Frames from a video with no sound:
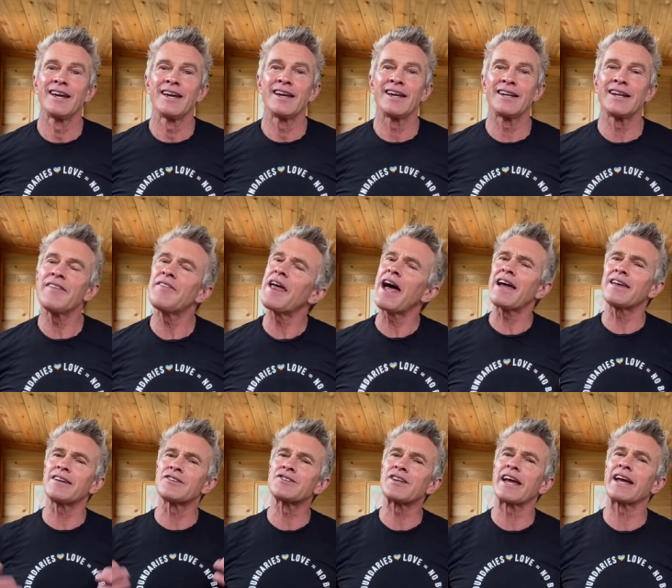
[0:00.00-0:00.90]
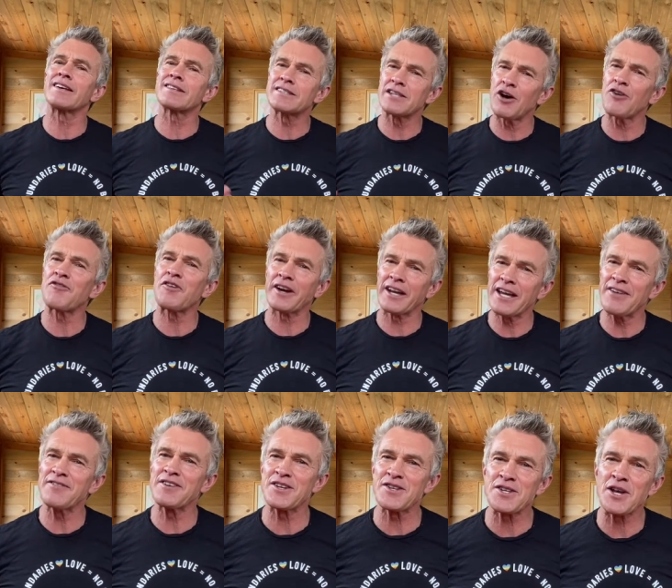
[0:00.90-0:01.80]
And in that, it's like a
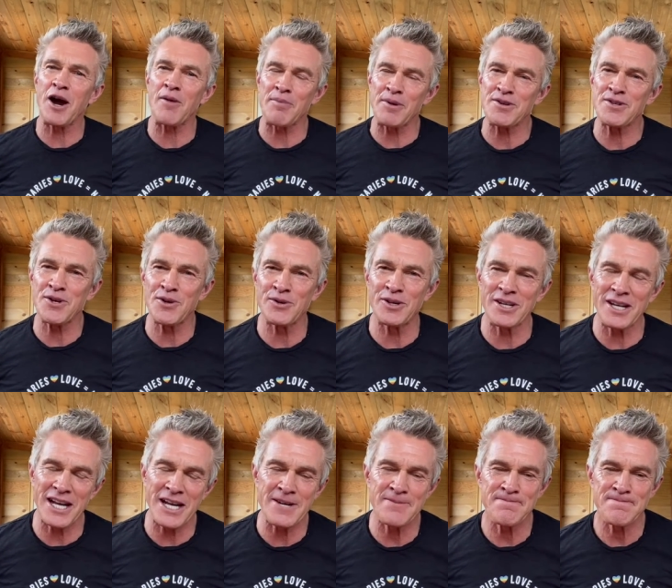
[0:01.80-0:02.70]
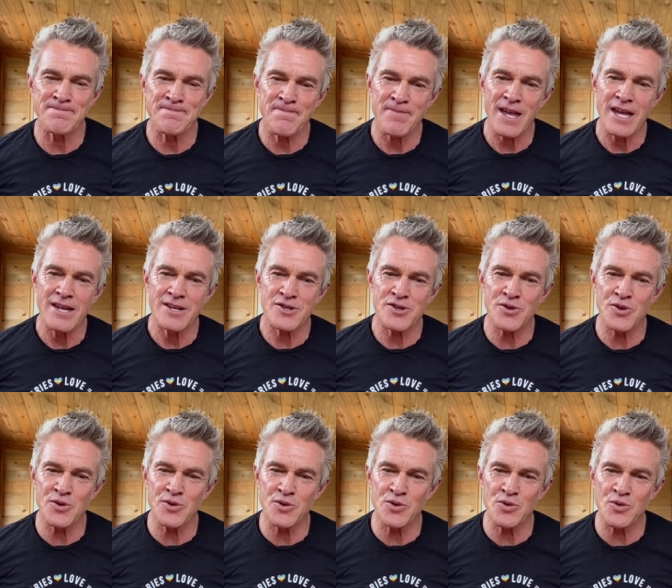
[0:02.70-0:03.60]
self-forgiveness opportunity
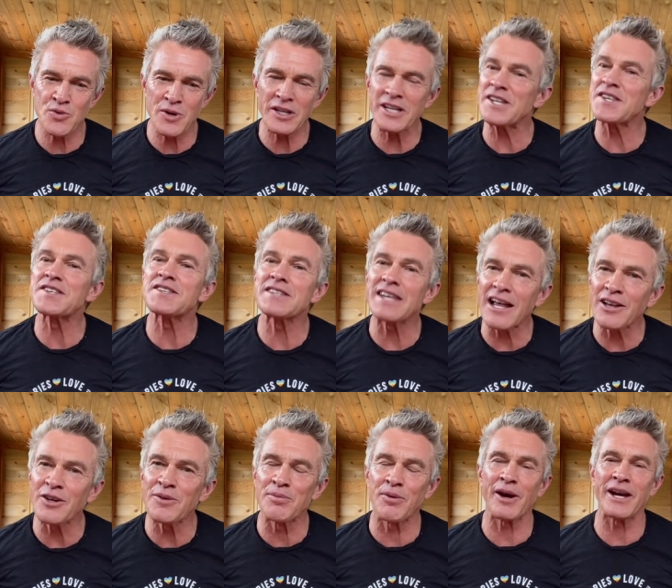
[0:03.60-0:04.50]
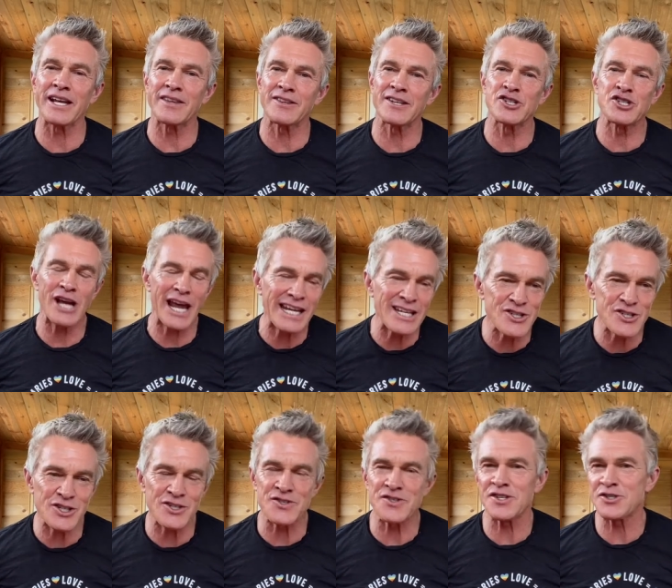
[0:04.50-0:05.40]
to really celebrate the
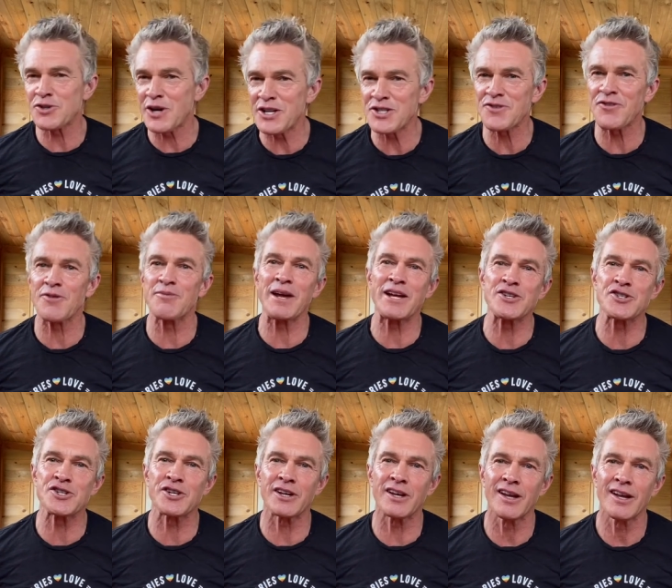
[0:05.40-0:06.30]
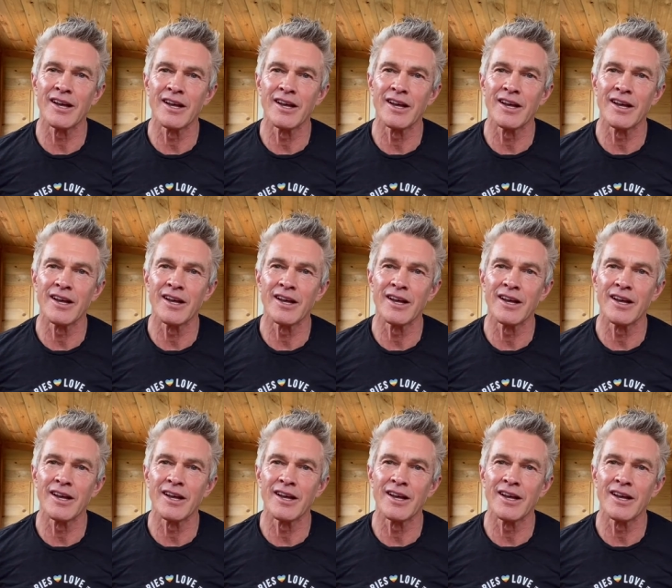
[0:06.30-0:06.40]
changes, the transformation,